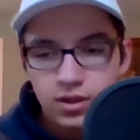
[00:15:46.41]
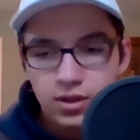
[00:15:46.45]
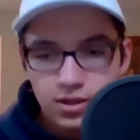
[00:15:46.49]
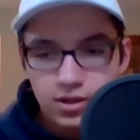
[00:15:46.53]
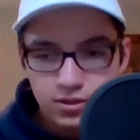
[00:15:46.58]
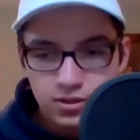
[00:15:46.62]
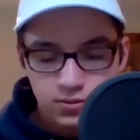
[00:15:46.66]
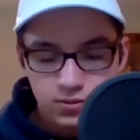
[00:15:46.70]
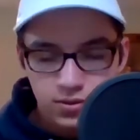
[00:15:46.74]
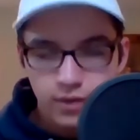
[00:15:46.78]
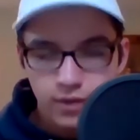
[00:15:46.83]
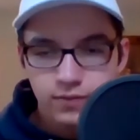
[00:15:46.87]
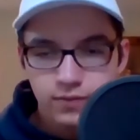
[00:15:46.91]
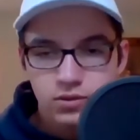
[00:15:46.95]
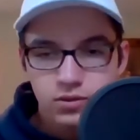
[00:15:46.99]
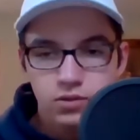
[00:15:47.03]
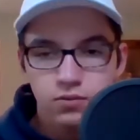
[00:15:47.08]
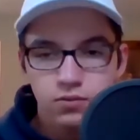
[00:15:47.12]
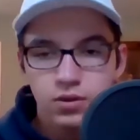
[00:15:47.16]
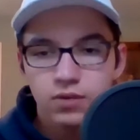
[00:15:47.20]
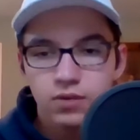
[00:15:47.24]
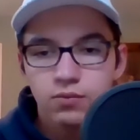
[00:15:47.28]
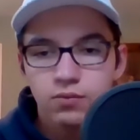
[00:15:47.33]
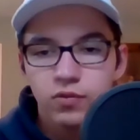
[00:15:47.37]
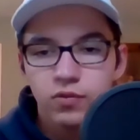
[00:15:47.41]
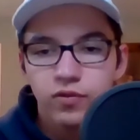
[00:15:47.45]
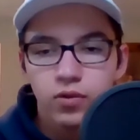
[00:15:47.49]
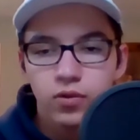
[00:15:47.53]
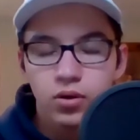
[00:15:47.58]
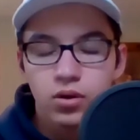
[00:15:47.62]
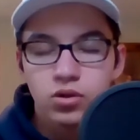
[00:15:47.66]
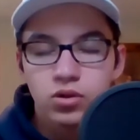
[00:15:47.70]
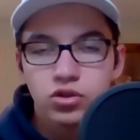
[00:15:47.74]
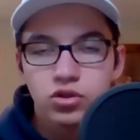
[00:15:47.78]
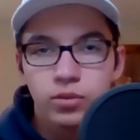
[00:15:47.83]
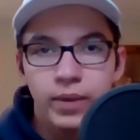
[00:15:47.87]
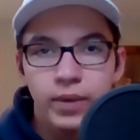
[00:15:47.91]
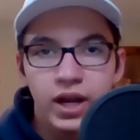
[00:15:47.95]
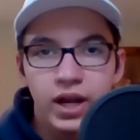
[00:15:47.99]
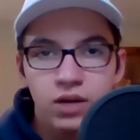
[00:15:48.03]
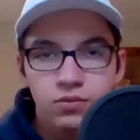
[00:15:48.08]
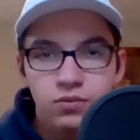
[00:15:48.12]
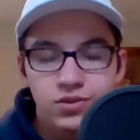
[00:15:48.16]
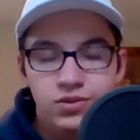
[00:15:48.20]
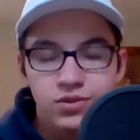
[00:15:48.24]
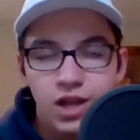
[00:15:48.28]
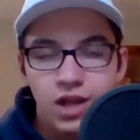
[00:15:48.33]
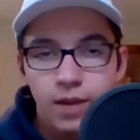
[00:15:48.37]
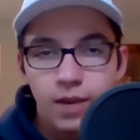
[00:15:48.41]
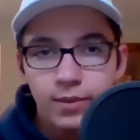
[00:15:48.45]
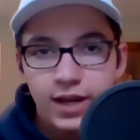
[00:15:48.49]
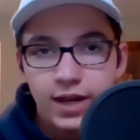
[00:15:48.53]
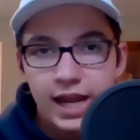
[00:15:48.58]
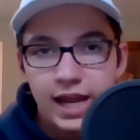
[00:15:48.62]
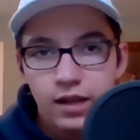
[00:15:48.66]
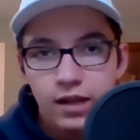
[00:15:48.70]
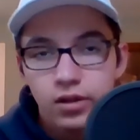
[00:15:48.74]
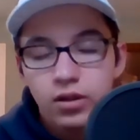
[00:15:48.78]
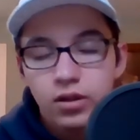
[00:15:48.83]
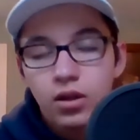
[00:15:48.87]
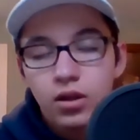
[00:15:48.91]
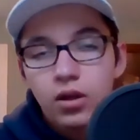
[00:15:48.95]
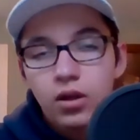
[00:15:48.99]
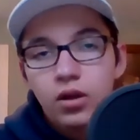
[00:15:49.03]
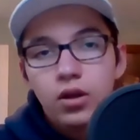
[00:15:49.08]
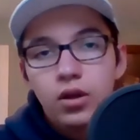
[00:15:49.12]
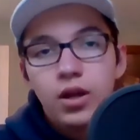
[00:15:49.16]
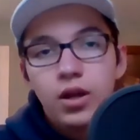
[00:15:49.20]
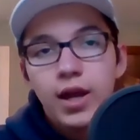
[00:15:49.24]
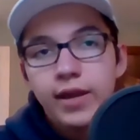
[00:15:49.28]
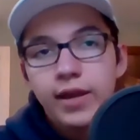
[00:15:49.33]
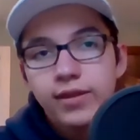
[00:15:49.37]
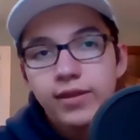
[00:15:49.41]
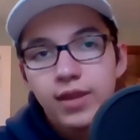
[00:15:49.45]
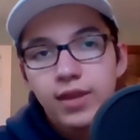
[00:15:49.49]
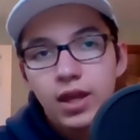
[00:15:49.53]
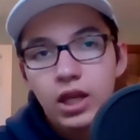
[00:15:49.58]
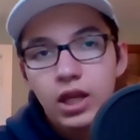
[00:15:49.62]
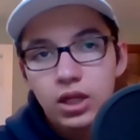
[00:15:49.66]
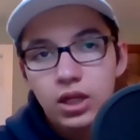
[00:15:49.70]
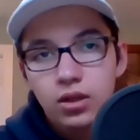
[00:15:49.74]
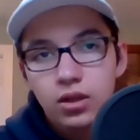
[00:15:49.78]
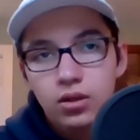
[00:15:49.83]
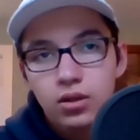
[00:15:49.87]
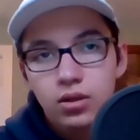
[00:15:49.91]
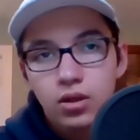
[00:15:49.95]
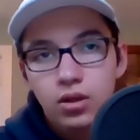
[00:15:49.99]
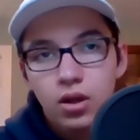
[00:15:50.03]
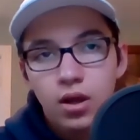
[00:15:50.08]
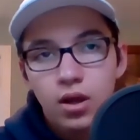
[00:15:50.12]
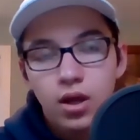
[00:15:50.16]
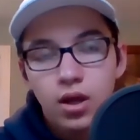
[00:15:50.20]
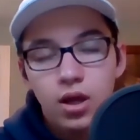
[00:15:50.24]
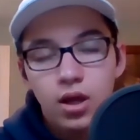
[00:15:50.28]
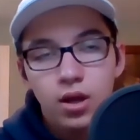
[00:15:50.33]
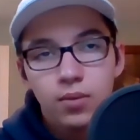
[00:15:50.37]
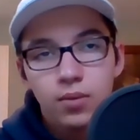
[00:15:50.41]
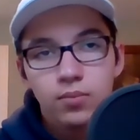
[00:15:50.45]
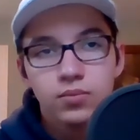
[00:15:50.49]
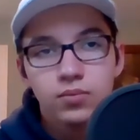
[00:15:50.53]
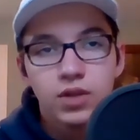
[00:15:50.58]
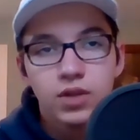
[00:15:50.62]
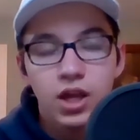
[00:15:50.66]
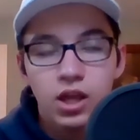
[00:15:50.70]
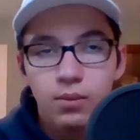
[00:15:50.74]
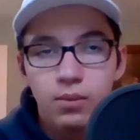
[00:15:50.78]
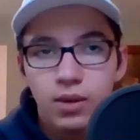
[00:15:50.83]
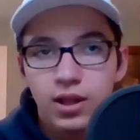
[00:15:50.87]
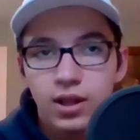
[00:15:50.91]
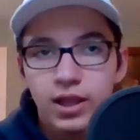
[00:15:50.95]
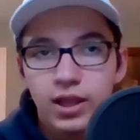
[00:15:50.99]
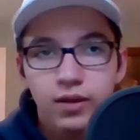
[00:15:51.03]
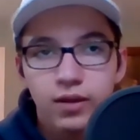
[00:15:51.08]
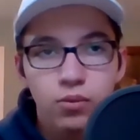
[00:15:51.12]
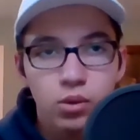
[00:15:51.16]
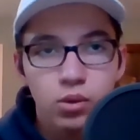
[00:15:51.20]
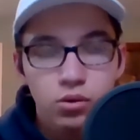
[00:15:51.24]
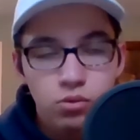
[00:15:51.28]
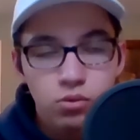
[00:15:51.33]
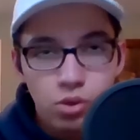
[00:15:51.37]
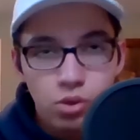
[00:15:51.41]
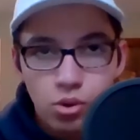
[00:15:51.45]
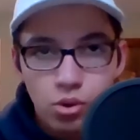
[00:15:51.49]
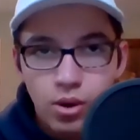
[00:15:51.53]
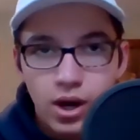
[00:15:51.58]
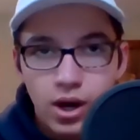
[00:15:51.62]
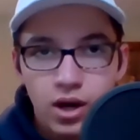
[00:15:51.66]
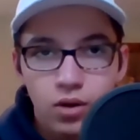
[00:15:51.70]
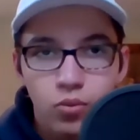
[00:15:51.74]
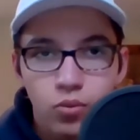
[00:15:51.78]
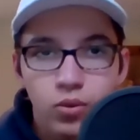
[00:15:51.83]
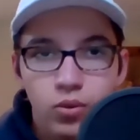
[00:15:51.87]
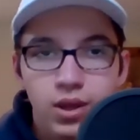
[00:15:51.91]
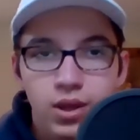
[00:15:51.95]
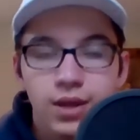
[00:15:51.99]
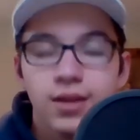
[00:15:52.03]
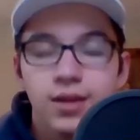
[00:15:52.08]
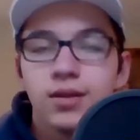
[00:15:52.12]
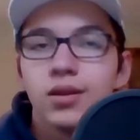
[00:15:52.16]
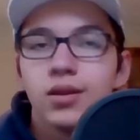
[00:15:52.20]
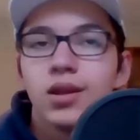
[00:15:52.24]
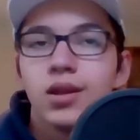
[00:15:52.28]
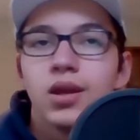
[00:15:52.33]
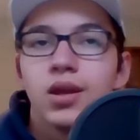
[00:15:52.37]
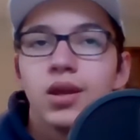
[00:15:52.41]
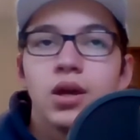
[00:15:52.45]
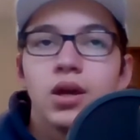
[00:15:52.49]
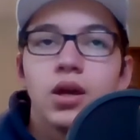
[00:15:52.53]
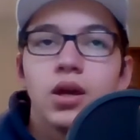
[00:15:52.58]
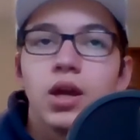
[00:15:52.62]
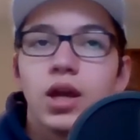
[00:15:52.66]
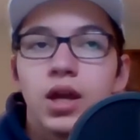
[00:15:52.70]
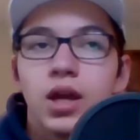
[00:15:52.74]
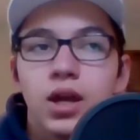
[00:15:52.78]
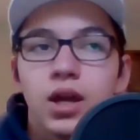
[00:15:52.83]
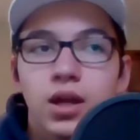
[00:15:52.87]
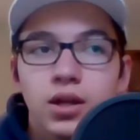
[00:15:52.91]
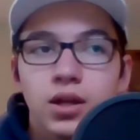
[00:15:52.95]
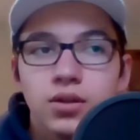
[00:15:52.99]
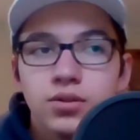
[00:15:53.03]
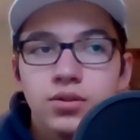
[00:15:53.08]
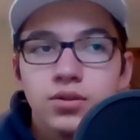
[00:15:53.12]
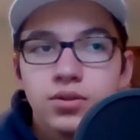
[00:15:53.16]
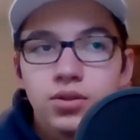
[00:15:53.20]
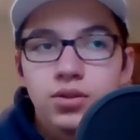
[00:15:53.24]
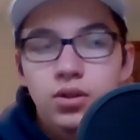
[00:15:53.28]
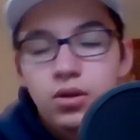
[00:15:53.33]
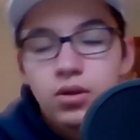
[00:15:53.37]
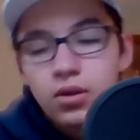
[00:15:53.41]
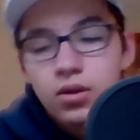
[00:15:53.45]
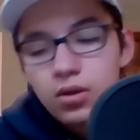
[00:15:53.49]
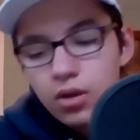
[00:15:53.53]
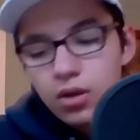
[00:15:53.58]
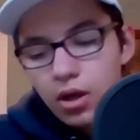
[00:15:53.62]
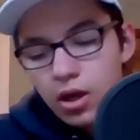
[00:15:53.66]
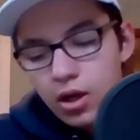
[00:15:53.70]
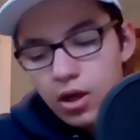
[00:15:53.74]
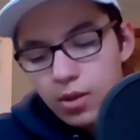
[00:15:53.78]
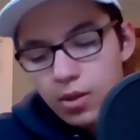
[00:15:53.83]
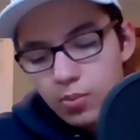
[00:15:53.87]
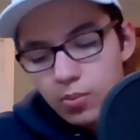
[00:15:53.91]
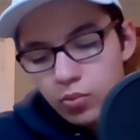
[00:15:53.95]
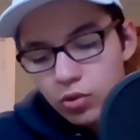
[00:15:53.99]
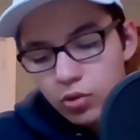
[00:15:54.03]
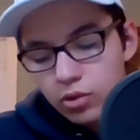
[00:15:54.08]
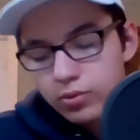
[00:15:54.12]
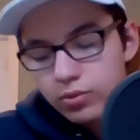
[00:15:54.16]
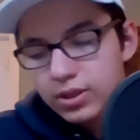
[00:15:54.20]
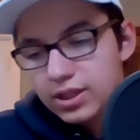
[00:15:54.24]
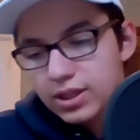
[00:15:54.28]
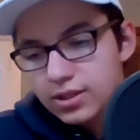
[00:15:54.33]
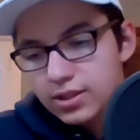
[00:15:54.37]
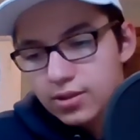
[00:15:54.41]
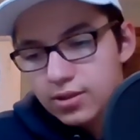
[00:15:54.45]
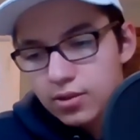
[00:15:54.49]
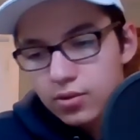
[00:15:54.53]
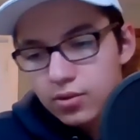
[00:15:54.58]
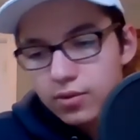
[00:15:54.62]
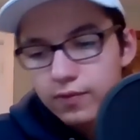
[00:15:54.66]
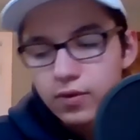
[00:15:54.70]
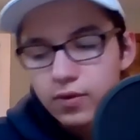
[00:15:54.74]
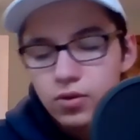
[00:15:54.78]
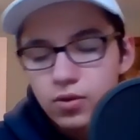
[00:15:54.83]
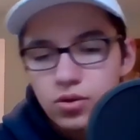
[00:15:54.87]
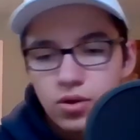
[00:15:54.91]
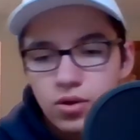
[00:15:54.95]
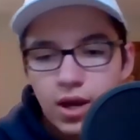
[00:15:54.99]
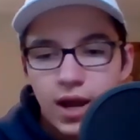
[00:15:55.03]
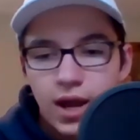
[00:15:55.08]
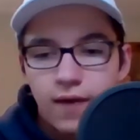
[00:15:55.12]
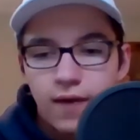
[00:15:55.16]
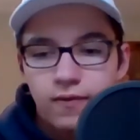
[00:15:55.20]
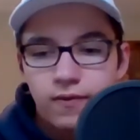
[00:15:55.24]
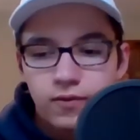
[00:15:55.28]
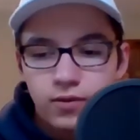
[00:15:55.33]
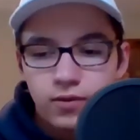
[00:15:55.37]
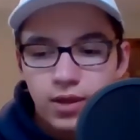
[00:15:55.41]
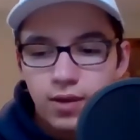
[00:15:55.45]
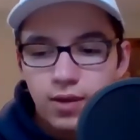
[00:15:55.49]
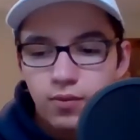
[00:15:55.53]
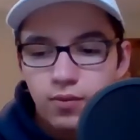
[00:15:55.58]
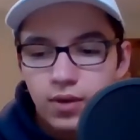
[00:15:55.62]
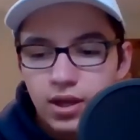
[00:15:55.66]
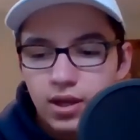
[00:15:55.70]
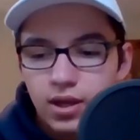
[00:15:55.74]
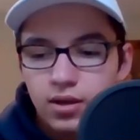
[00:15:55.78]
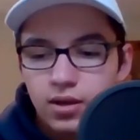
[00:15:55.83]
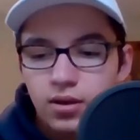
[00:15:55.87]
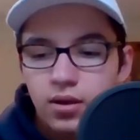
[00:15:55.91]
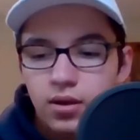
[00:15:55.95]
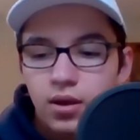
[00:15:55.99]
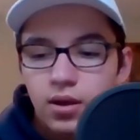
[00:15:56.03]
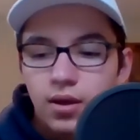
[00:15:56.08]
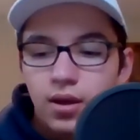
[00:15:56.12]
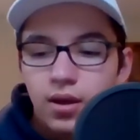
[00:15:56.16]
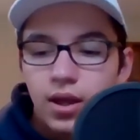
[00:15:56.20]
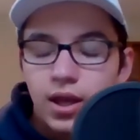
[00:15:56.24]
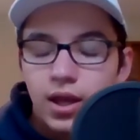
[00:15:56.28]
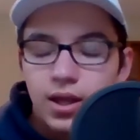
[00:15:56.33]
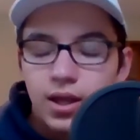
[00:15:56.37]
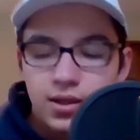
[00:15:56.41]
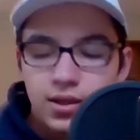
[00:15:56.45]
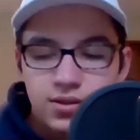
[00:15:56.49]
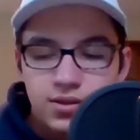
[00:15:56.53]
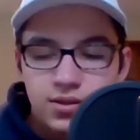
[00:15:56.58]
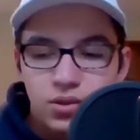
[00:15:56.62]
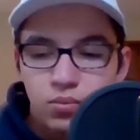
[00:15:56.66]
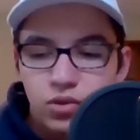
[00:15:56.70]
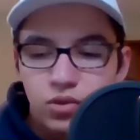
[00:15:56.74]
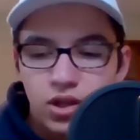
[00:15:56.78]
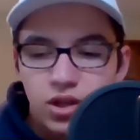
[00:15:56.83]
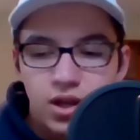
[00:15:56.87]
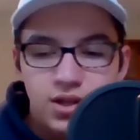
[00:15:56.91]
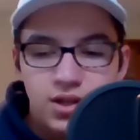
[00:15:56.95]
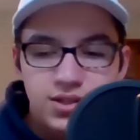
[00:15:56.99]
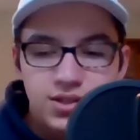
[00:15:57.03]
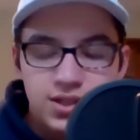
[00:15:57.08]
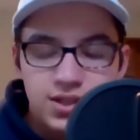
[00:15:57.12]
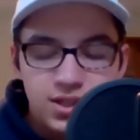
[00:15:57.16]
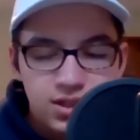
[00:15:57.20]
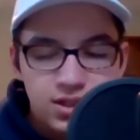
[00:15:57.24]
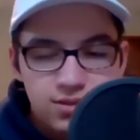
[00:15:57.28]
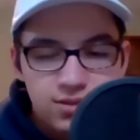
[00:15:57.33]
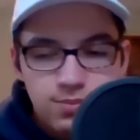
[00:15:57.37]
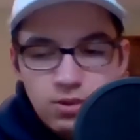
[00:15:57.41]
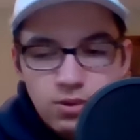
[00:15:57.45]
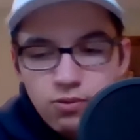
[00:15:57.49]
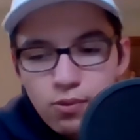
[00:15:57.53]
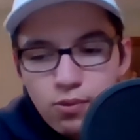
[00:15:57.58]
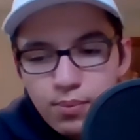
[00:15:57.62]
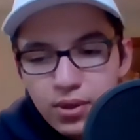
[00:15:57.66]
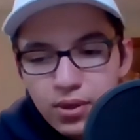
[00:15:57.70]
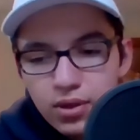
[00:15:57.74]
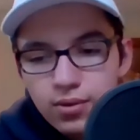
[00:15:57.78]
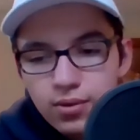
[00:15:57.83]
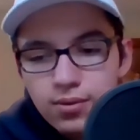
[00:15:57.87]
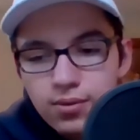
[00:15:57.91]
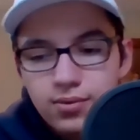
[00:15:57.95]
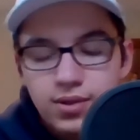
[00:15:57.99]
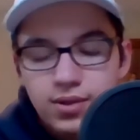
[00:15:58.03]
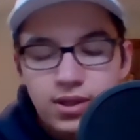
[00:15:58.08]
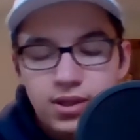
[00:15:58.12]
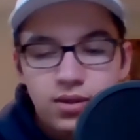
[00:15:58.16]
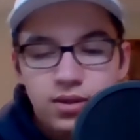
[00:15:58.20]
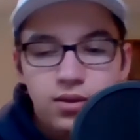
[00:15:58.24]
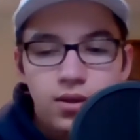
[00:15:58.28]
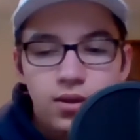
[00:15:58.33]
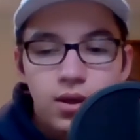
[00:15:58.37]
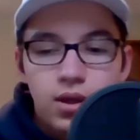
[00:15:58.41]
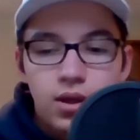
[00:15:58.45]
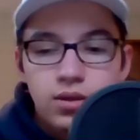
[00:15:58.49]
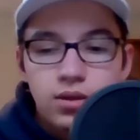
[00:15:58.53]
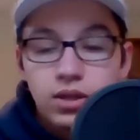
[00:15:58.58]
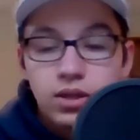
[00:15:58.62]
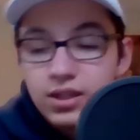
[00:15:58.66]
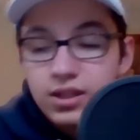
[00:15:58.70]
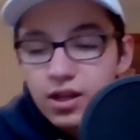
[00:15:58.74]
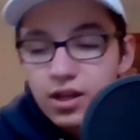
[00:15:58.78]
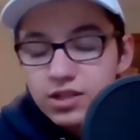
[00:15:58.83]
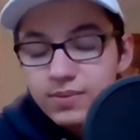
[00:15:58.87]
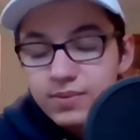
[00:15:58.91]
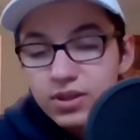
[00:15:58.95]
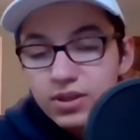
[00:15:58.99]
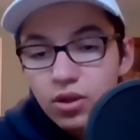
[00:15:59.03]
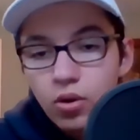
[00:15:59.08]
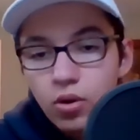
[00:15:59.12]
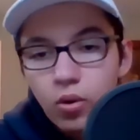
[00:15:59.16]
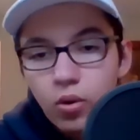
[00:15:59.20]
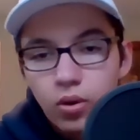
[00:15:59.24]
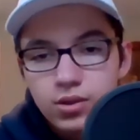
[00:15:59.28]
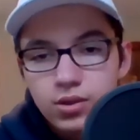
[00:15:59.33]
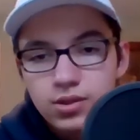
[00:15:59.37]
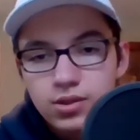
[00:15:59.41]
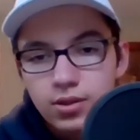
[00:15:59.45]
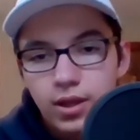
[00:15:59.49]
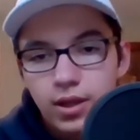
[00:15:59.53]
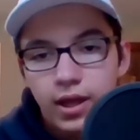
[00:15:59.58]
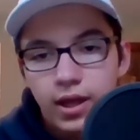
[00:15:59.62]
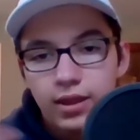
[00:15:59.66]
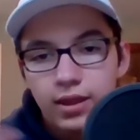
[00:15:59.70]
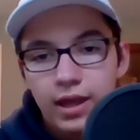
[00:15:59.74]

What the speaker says: This was obviously written before Joe Biden was nominated, and then talking about like what will require to win, and what do we need to do in the future after they win, and some laws that need to be repealed. And he talks about the courts a lot.